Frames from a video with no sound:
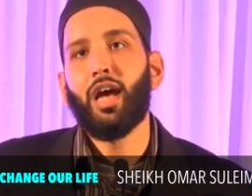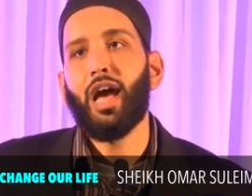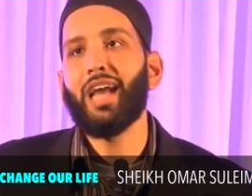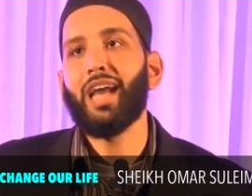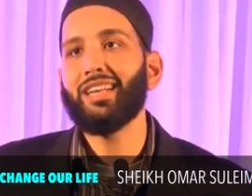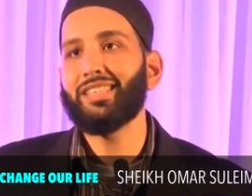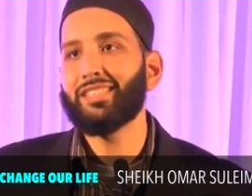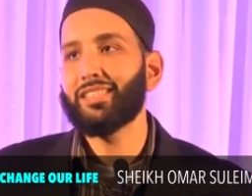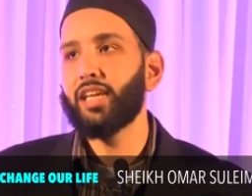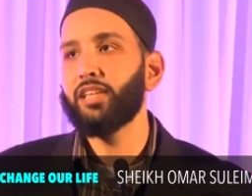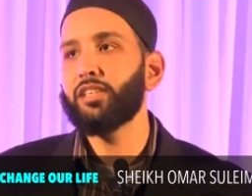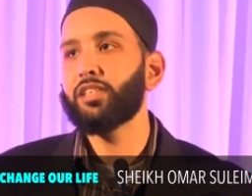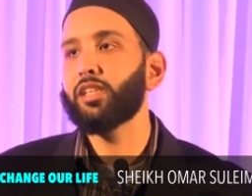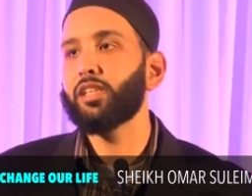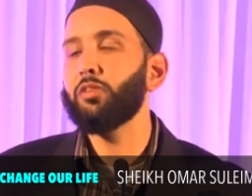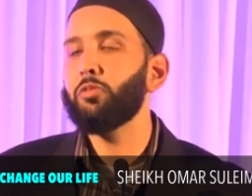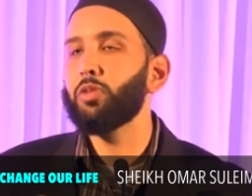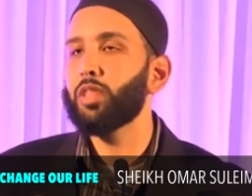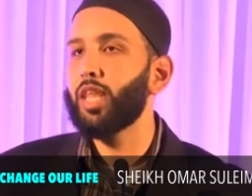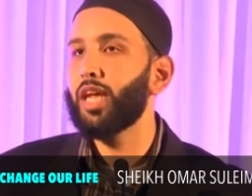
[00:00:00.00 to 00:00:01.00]
And
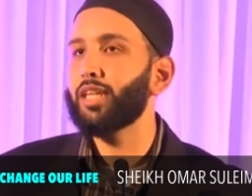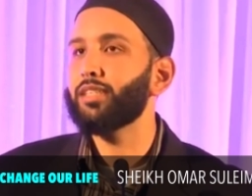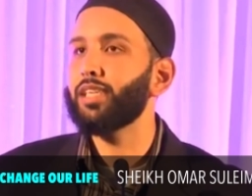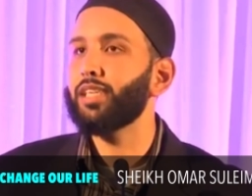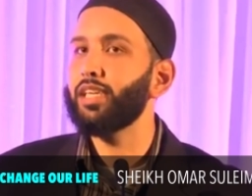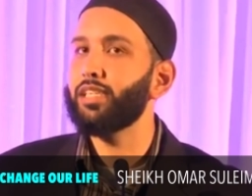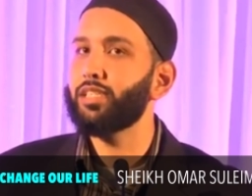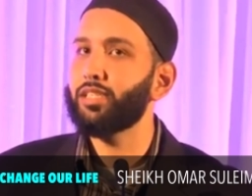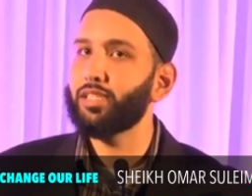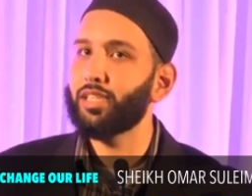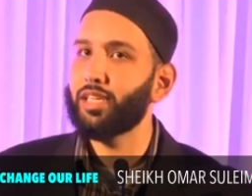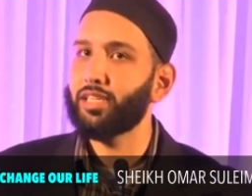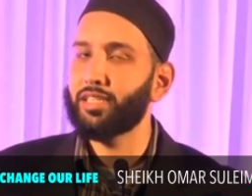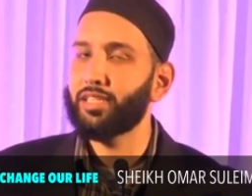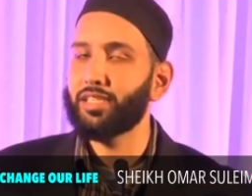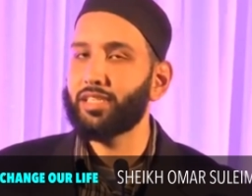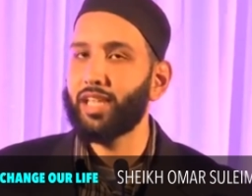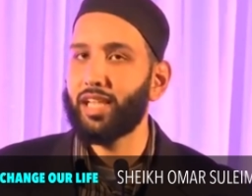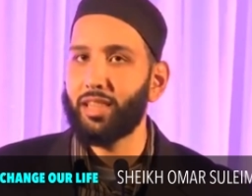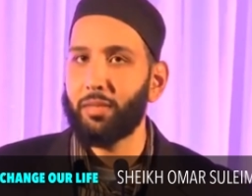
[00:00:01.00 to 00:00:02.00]
essentially, what that teaches us
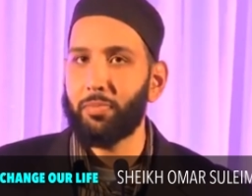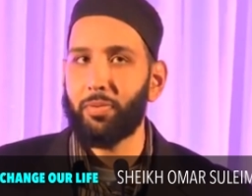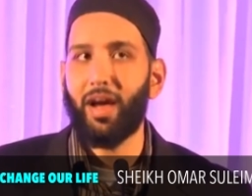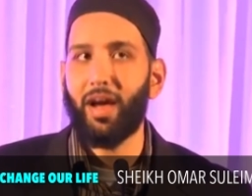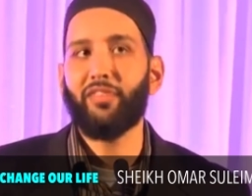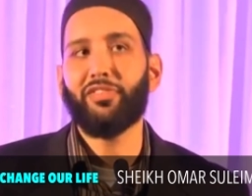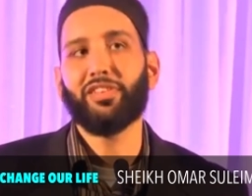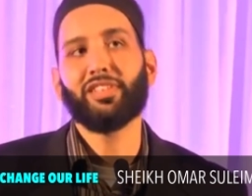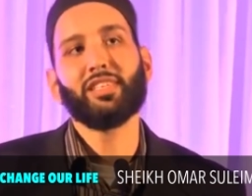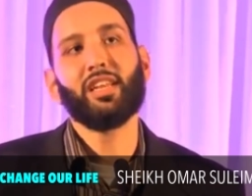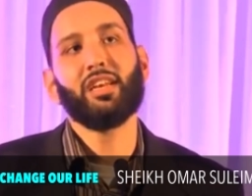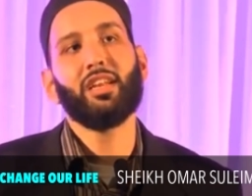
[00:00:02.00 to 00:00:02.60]
is that the Prophet